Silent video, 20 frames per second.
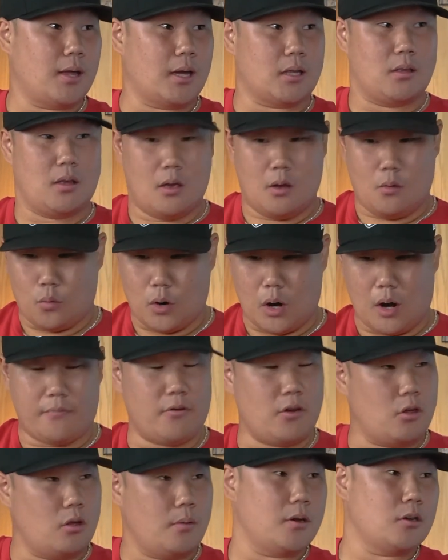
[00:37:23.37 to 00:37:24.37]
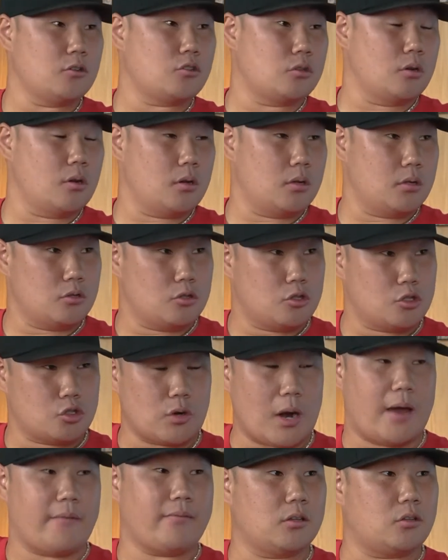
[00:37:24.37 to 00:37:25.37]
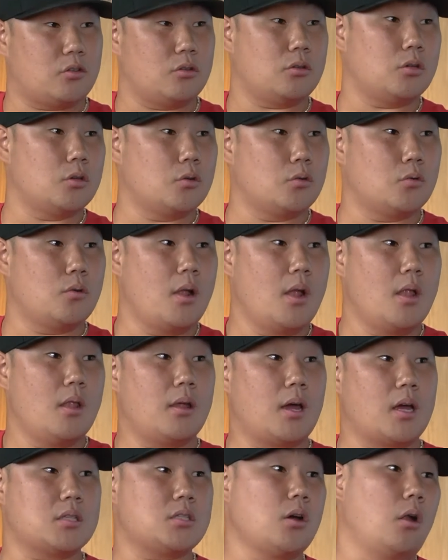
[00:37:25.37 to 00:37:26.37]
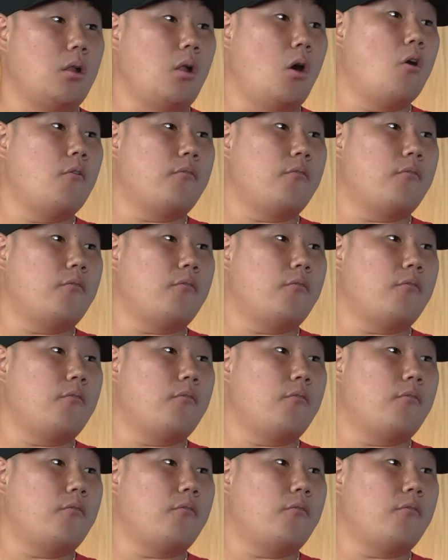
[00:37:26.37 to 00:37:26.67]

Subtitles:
Like whatever you've been striving to do, like it's all over.